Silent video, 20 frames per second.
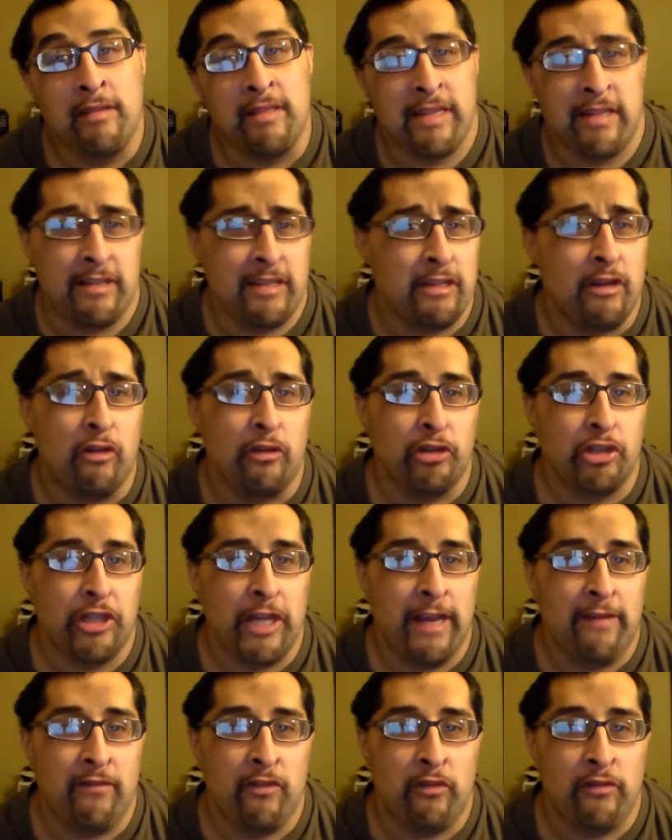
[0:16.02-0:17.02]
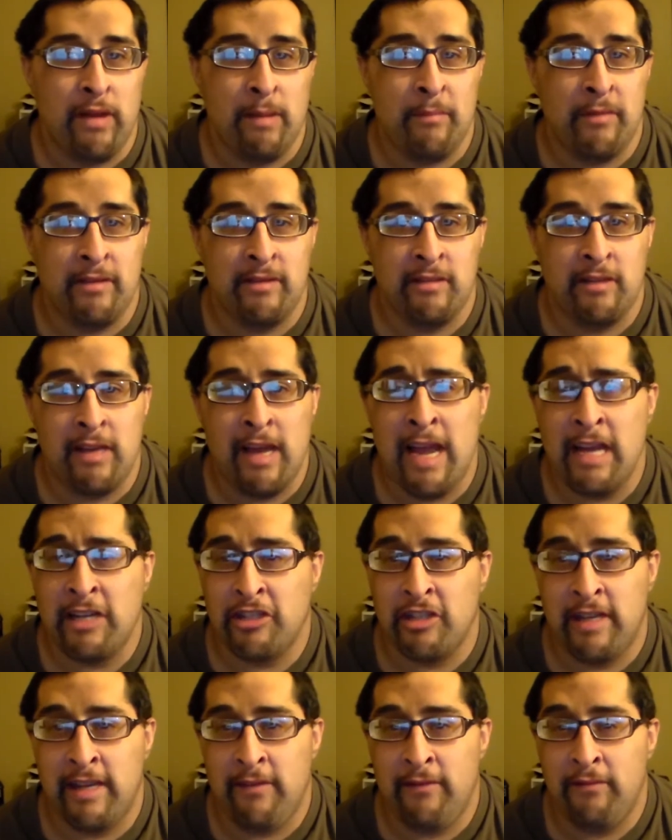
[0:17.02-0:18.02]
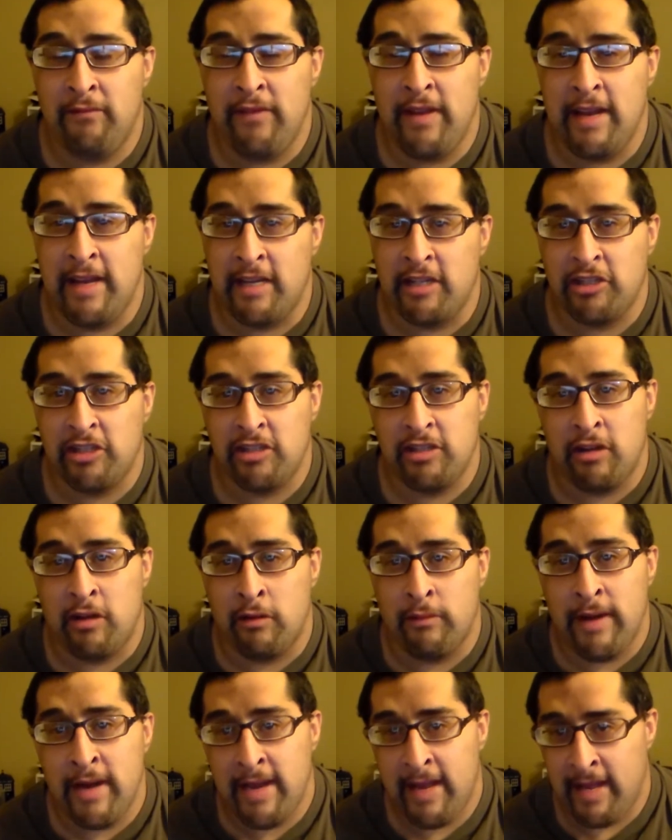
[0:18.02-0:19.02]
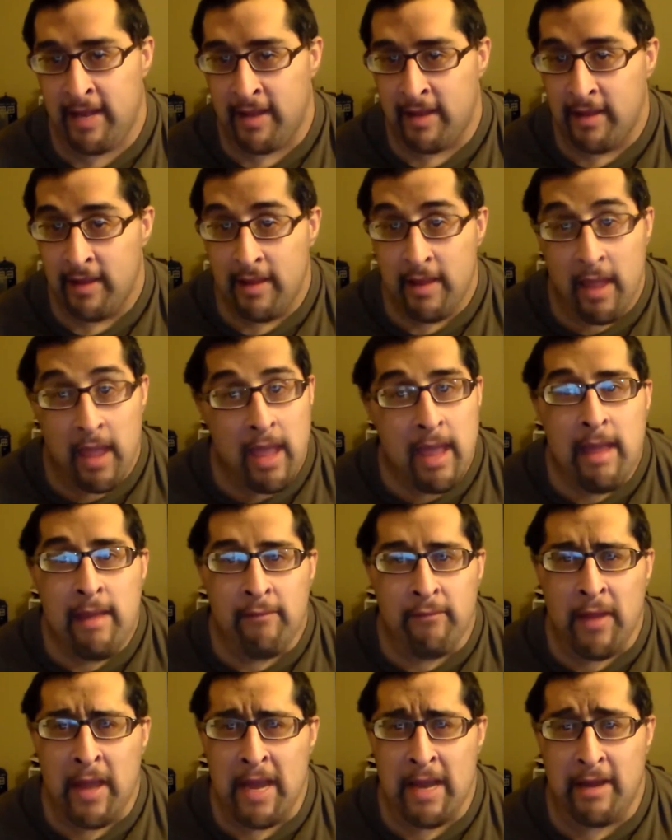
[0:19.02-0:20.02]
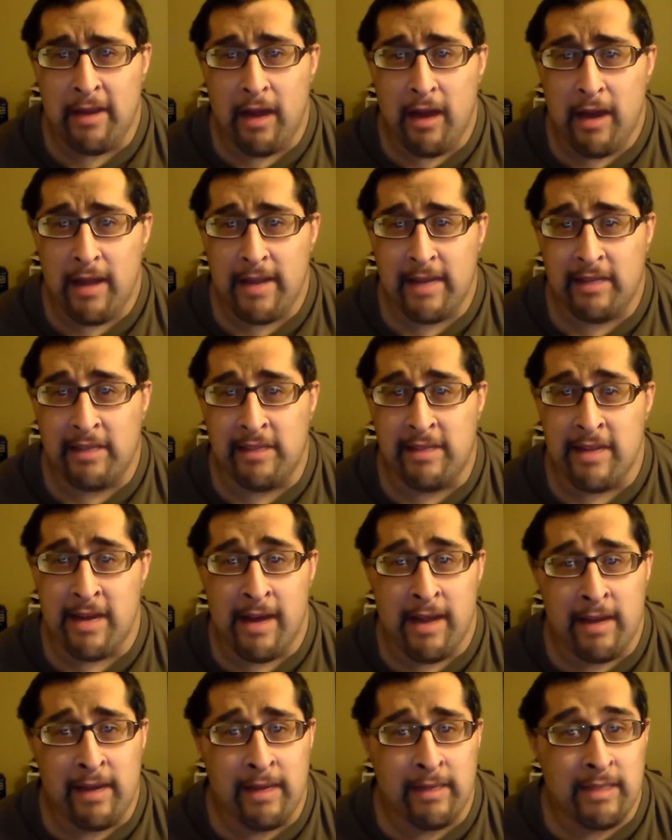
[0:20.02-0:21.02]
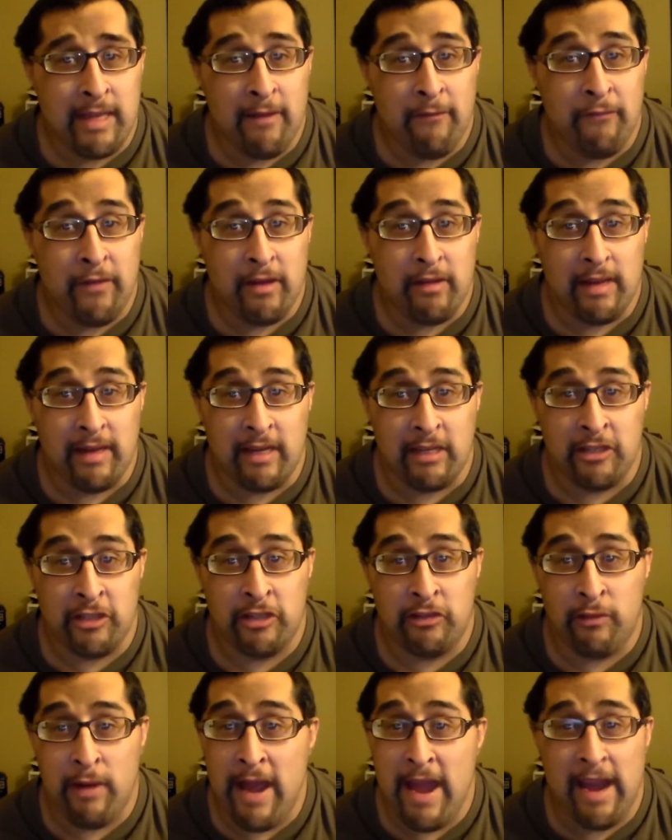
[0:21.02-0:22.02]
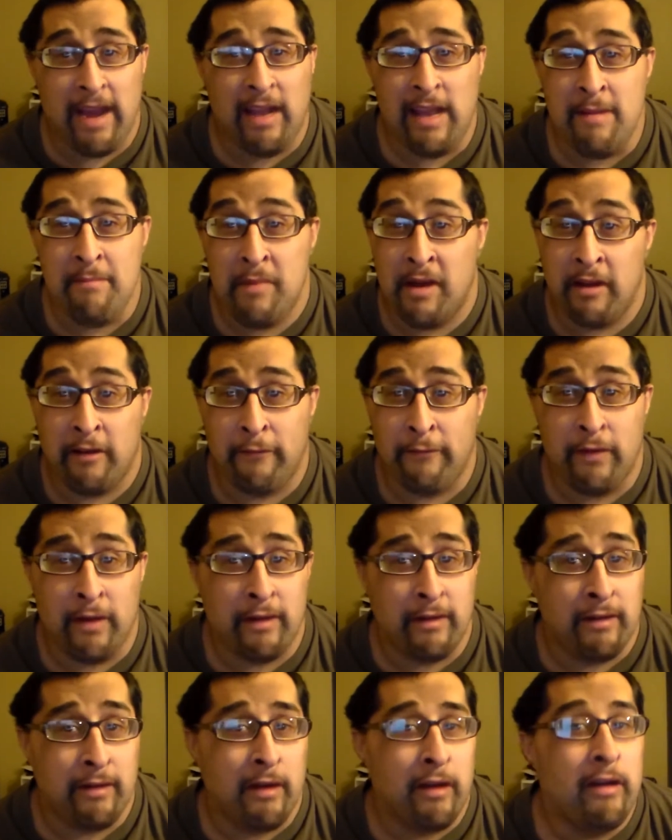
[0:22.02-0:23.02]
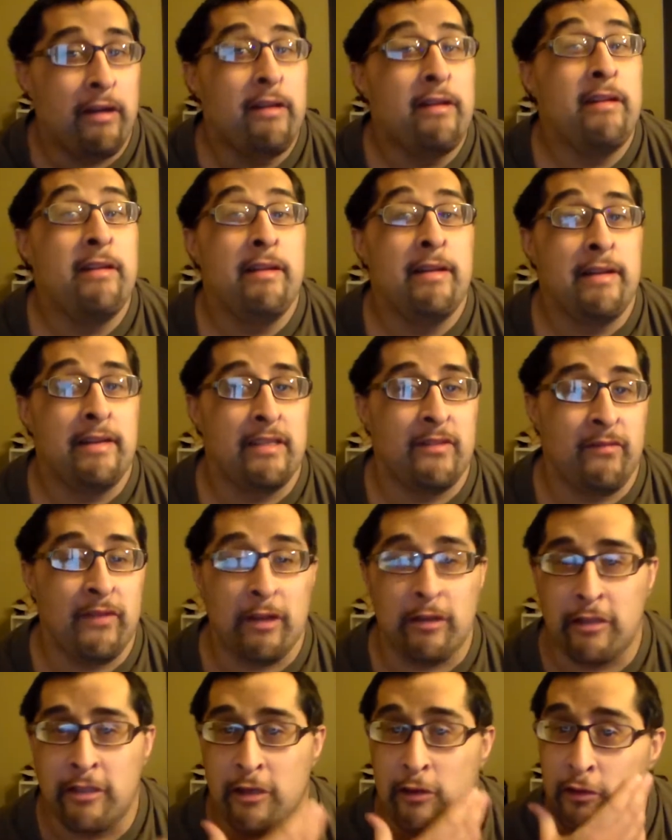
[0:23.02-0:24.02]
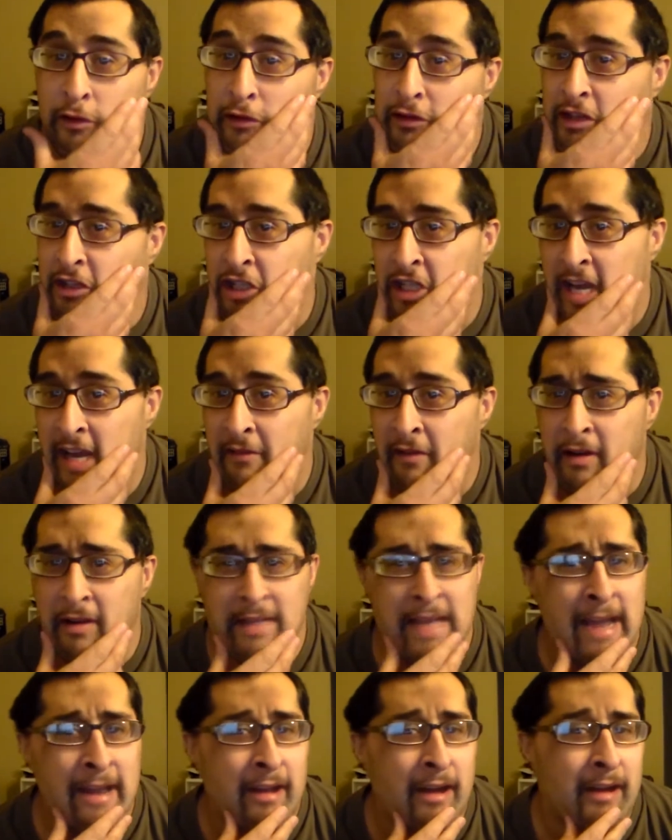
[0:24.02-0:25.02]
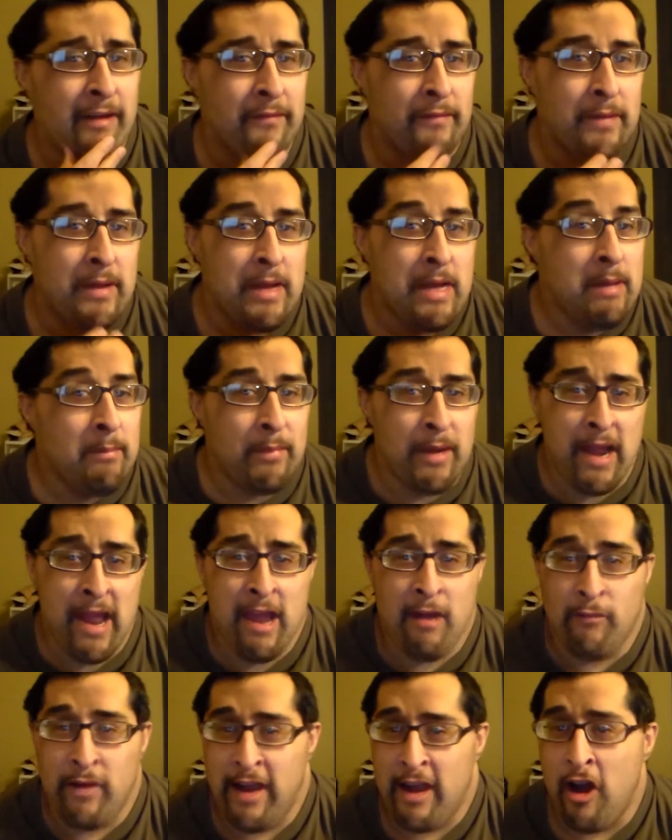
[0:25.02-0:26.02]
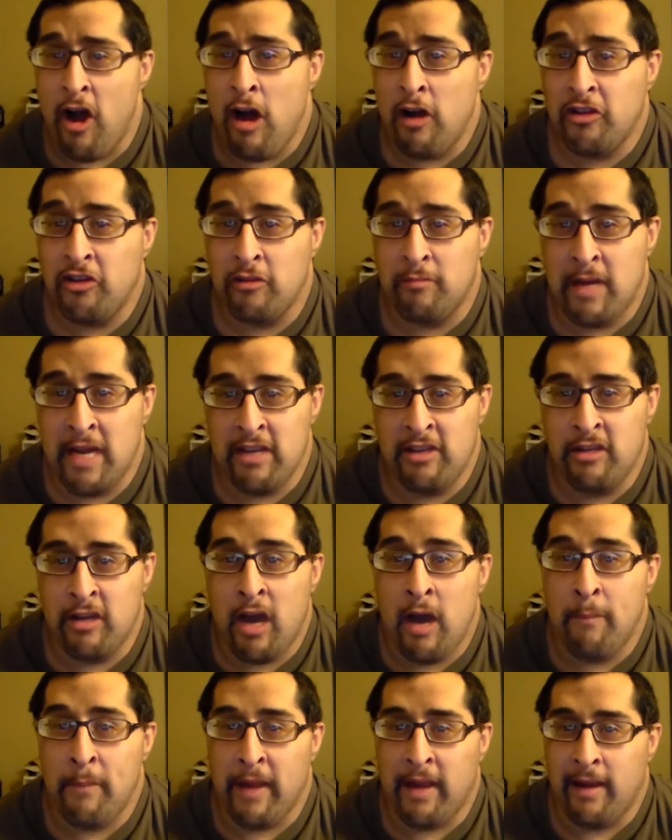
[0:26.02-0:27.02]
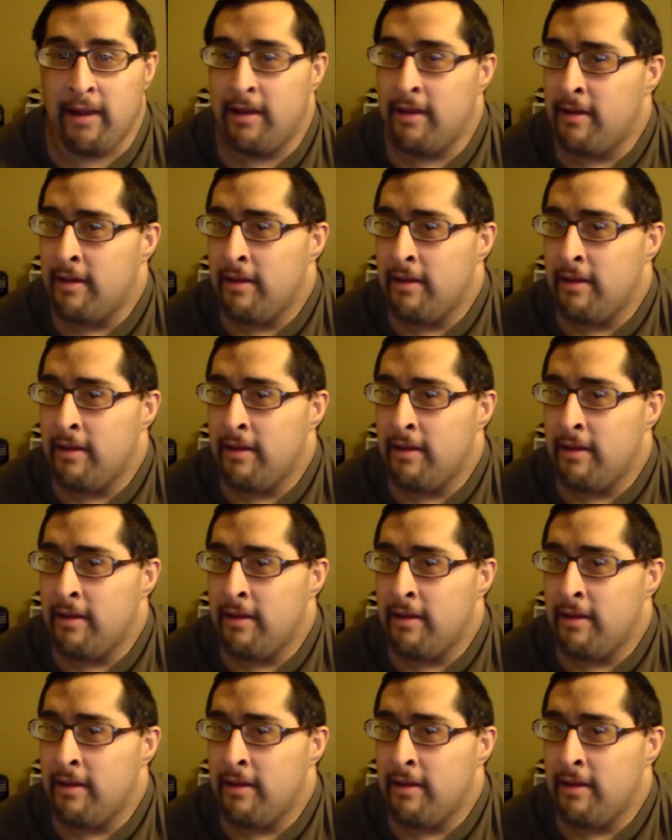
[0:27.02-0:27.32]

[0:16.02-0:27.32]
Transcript: since No Shave November is actually finished already. Thank God it's done, because I felt like a scraggly motherfucker. It felt so good to shave all that off. But anyway, on to my topic.